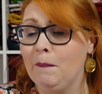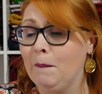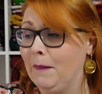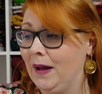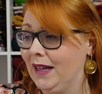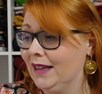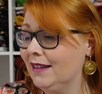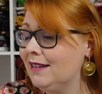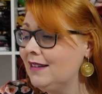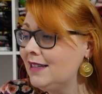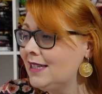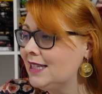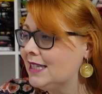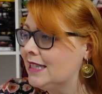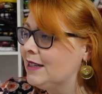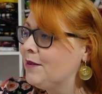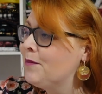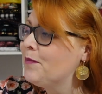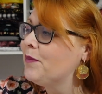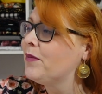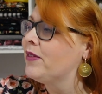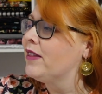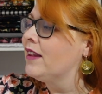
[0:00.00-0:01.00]
months.
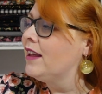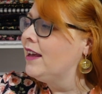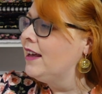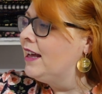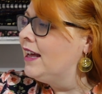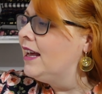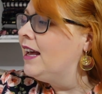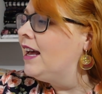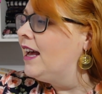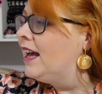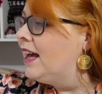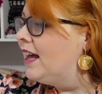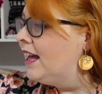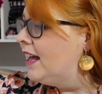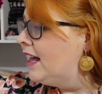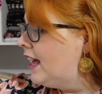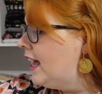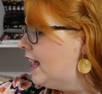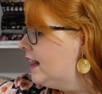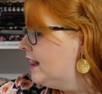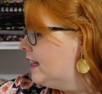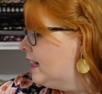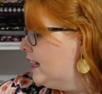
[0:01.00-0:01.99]

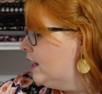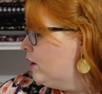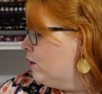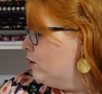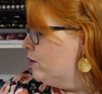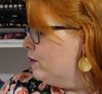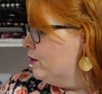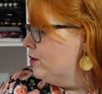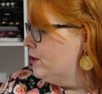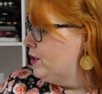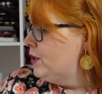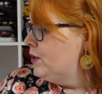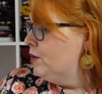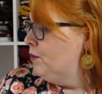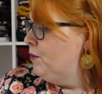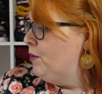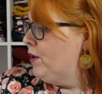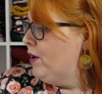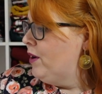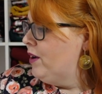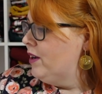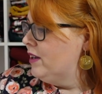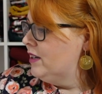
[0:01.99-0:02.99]
And then I also
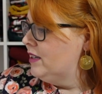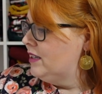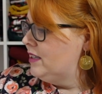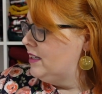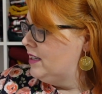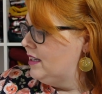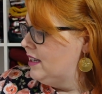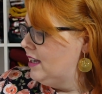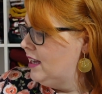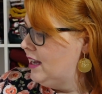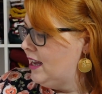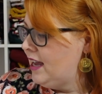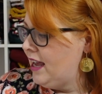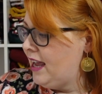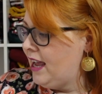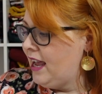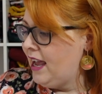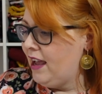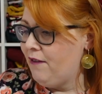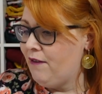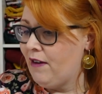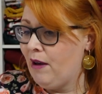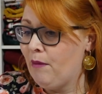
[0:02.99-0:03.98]
bought
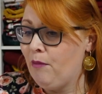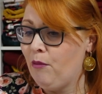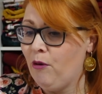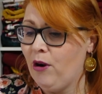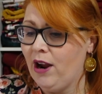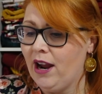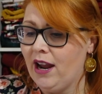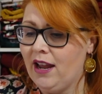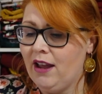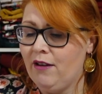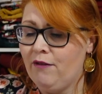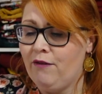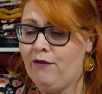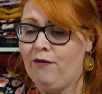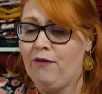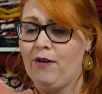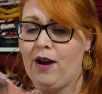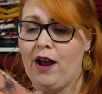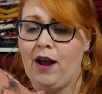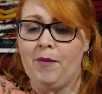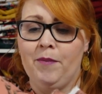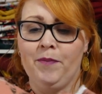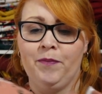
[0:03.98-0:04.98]
a fabric
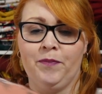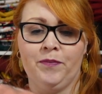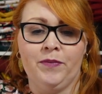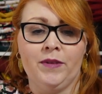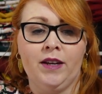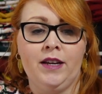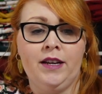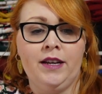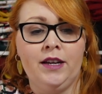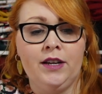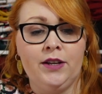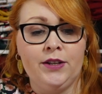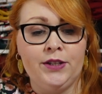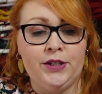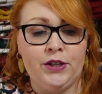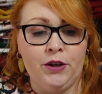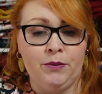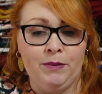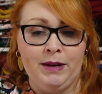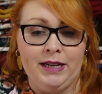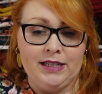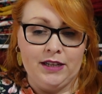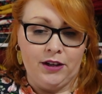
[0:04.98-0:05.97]
from Sew
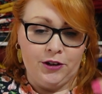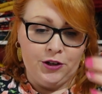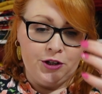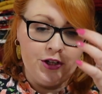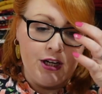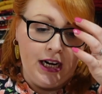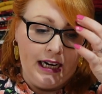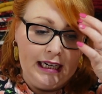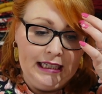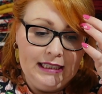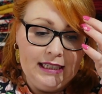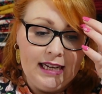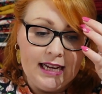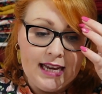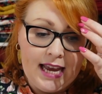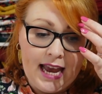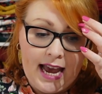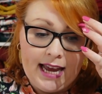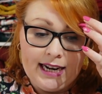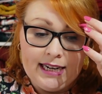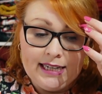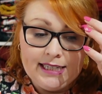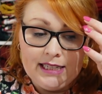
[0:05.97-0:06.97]
Me Sunshine.
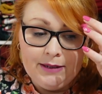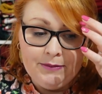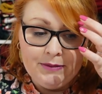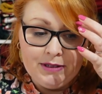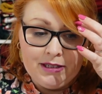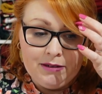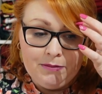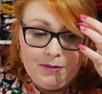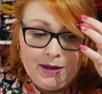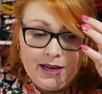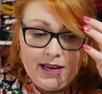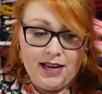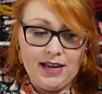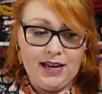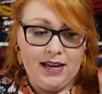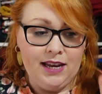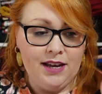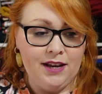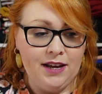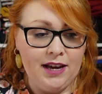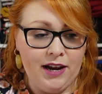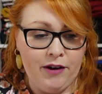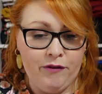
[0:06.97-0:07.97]
Again, it seems to
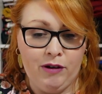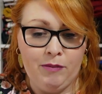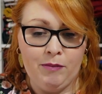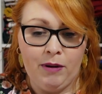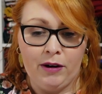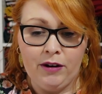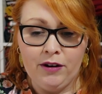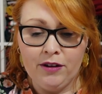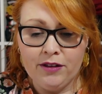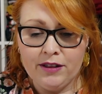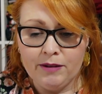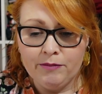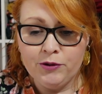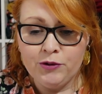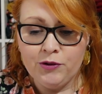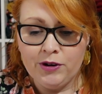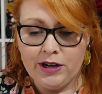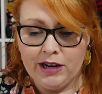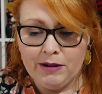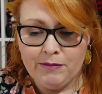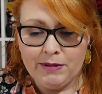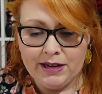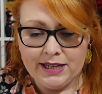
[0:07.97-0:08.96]
be every month I'm
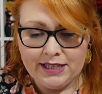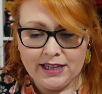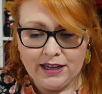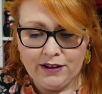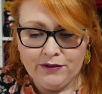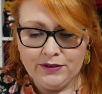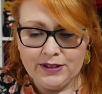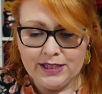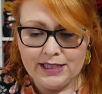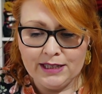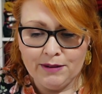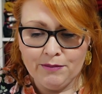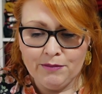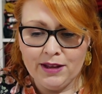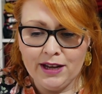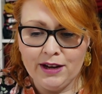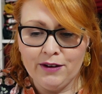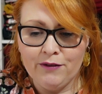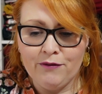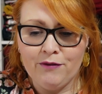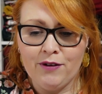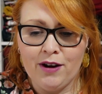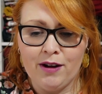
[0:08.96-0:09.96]
treating myself to
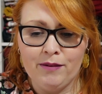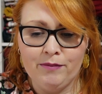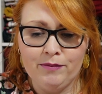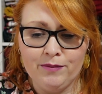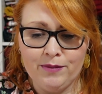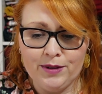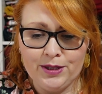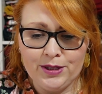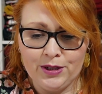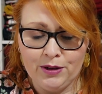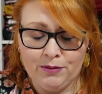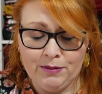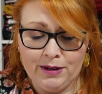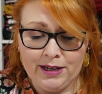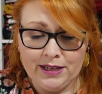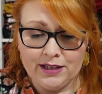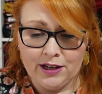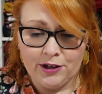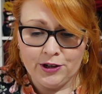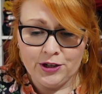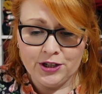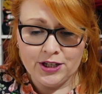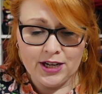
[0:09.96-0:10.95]
something from Sew Me
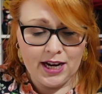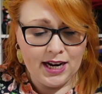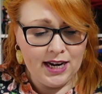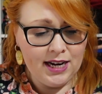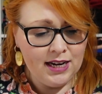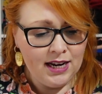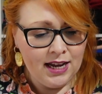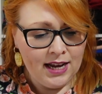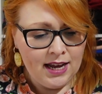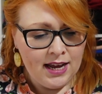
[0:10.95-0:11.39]
Sunshine,